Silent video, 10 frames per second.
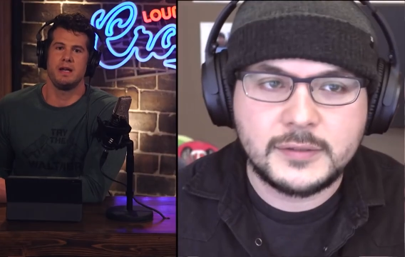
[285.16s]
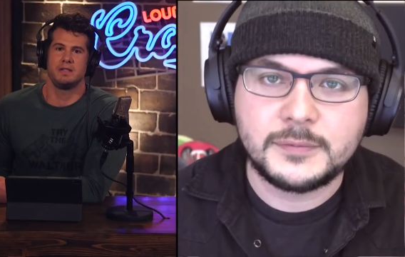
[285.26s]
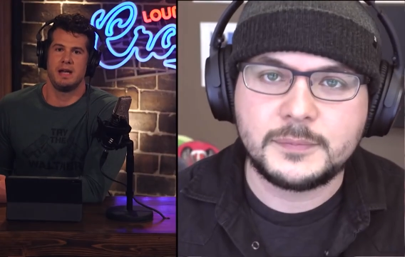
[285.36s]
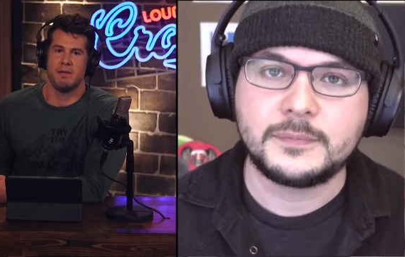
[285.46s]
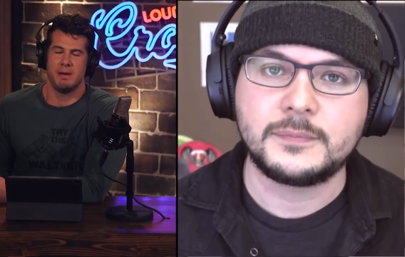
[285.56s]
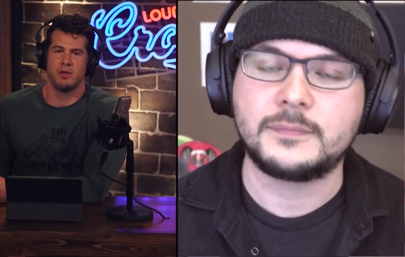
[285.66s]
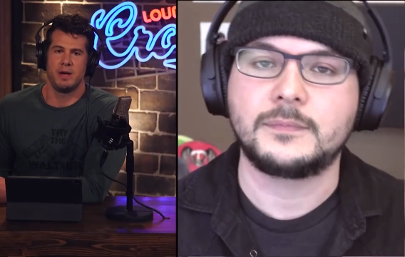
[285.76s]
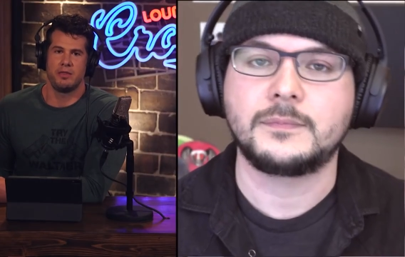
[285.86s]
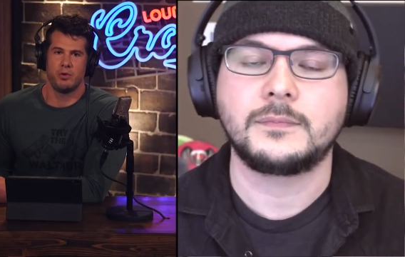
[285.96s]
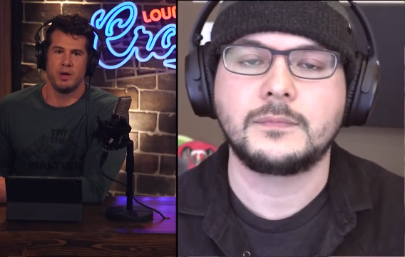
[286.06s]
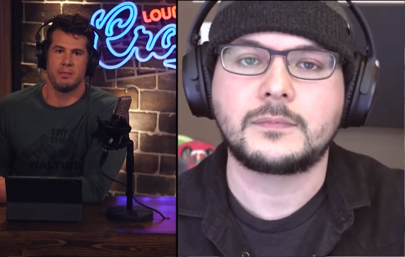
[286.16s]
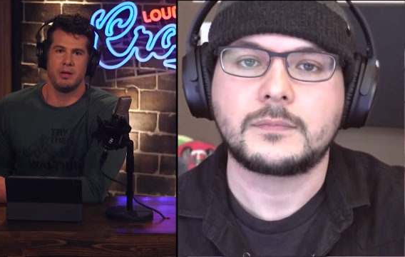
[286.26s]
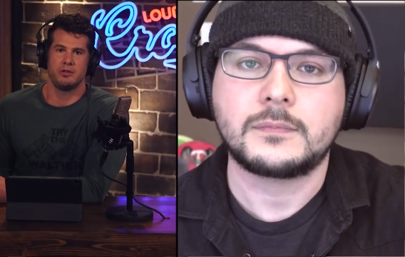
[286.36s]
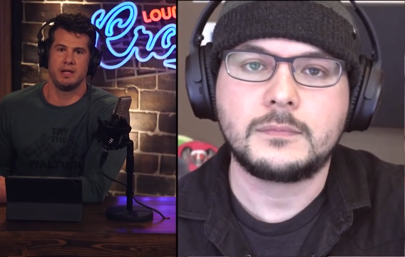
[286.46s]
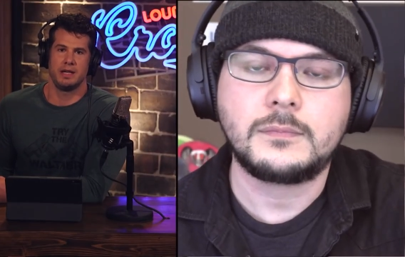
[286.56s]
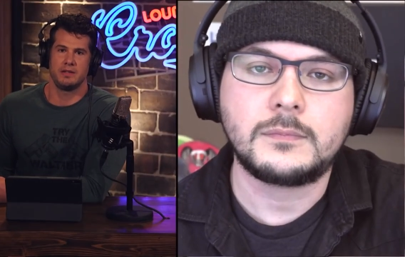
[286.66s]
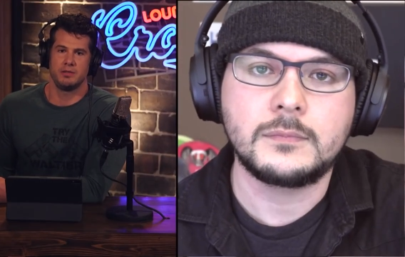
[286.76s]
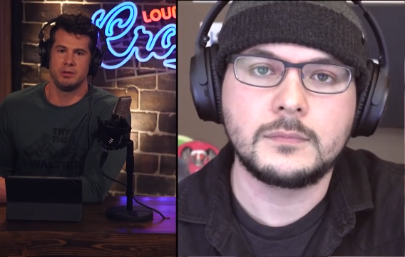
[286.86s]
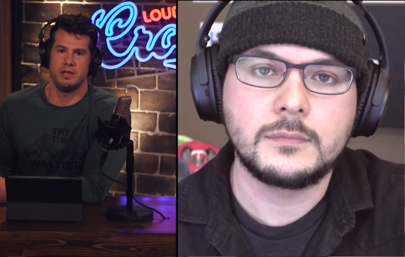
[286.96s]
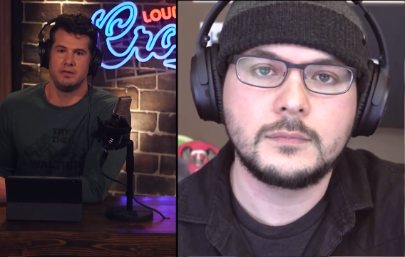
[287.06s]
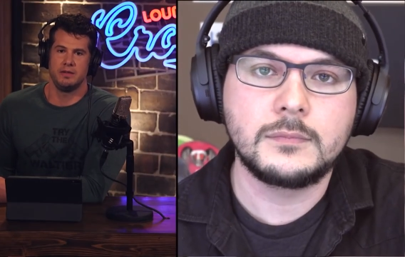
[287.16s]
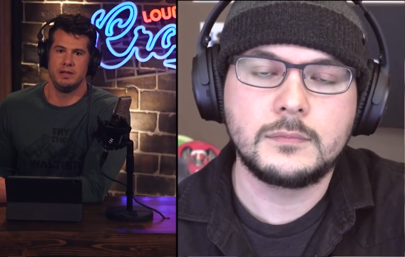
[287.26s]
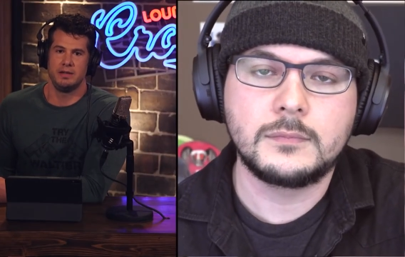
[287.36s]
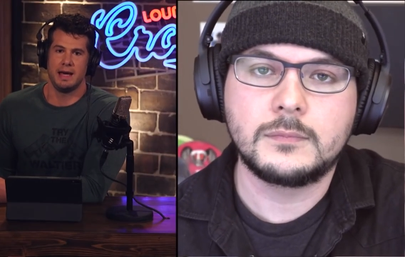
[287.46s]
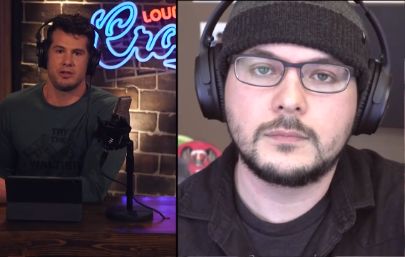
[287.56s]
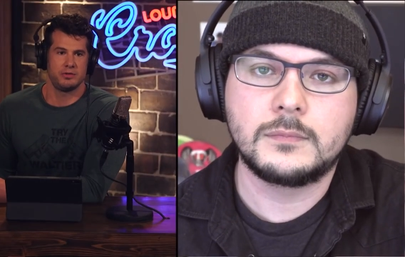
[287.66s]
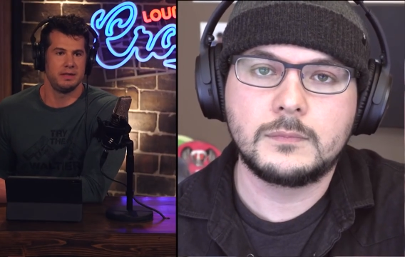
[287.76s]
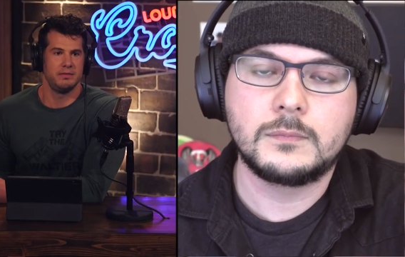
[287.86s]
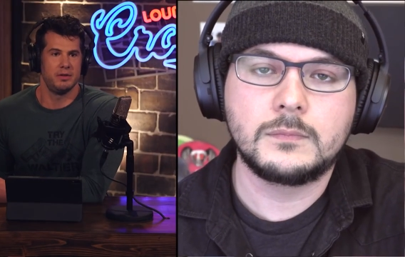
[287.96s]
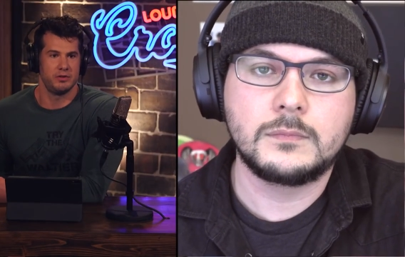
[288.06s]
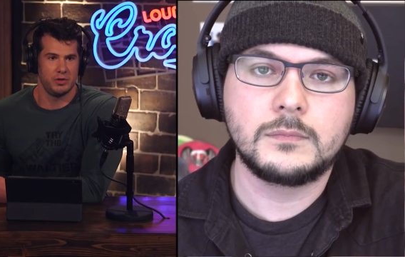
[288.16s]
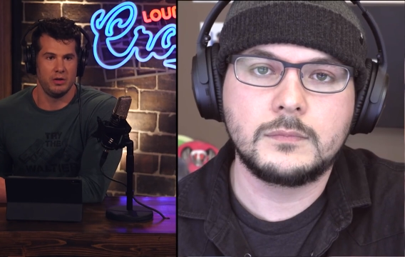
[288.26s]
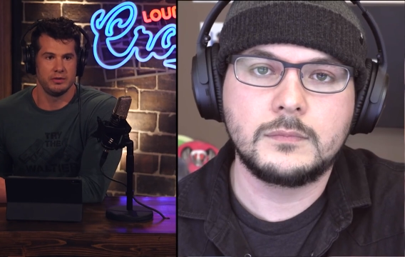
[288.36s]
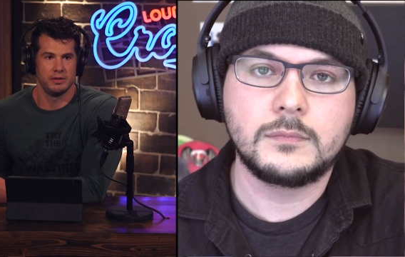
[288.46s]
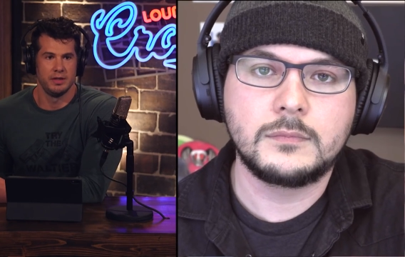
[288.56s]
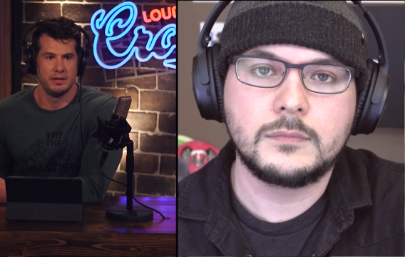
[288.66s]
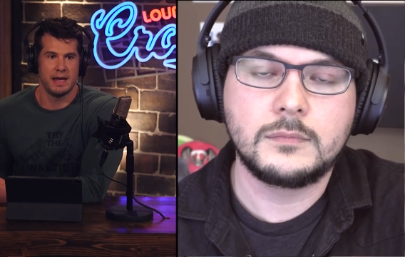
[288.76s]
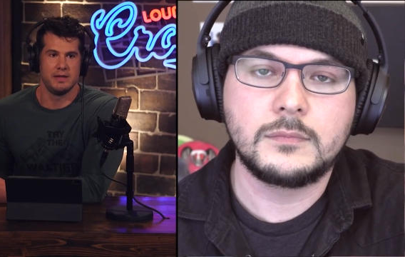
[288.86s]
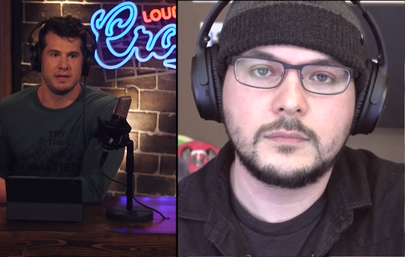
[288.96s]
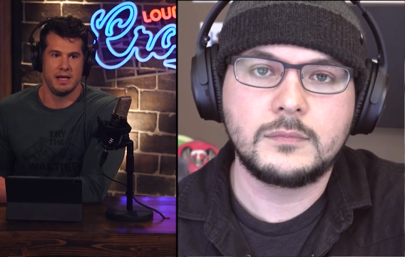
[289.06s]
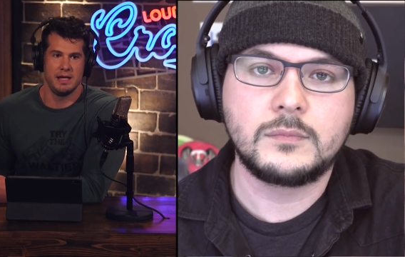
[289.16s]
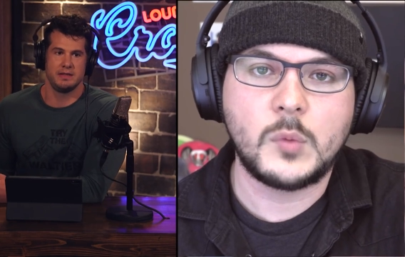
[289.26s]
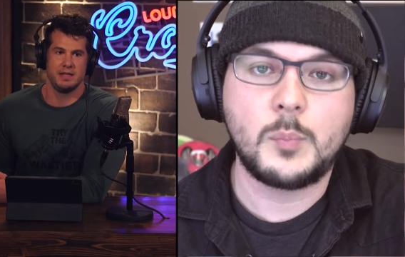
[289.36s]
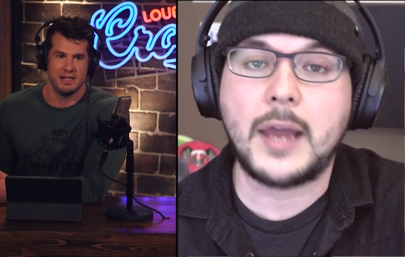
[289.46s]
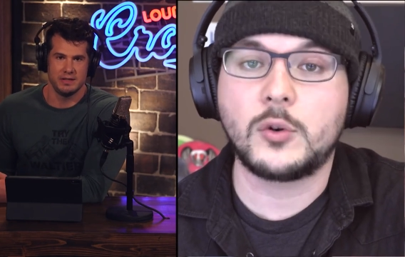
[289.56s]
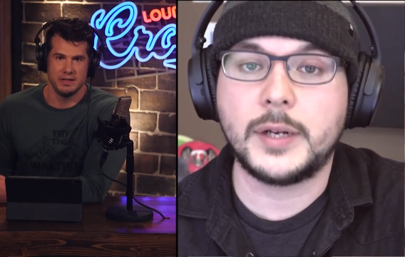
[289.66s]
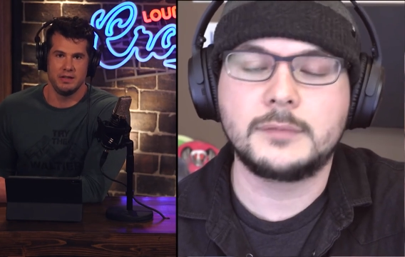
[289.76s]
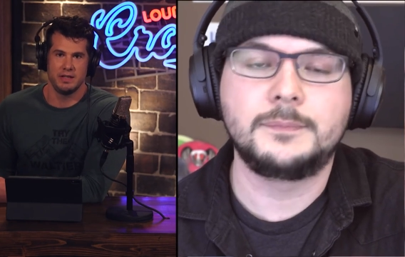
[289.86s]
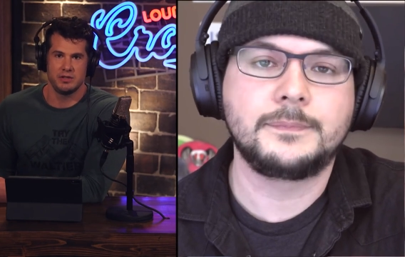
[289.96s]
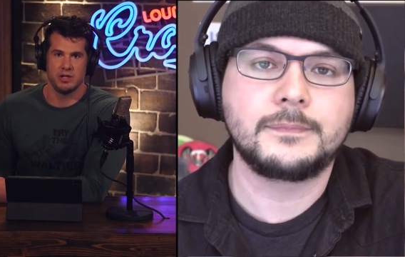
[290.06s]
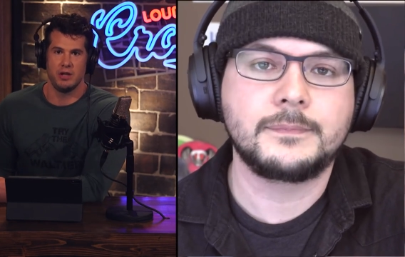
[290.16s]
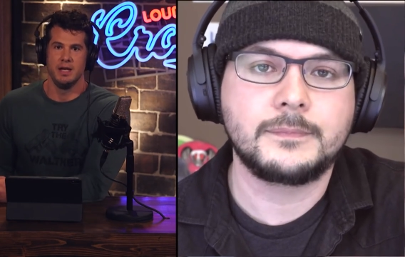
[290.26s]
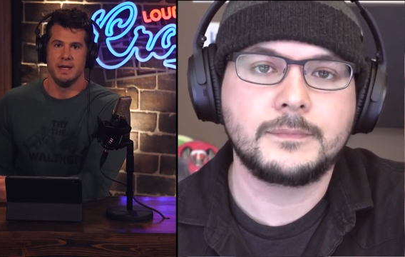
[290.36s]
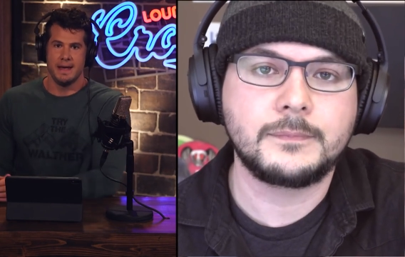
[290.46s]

Speaker 1: One, is an act. By the way, throwing a milkshake at someone is is actually assault. Yeah, that legally. Is, it is it is legally assault.